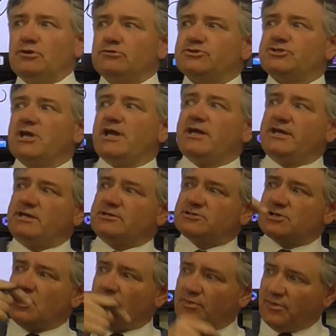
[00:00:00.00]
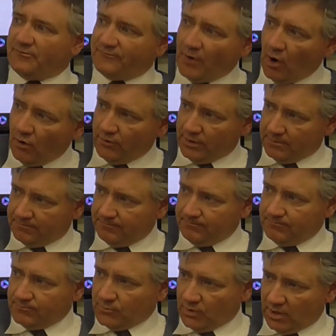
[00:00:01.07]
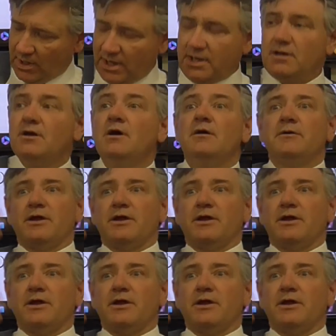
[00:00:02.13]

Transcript: you change the volume, okay?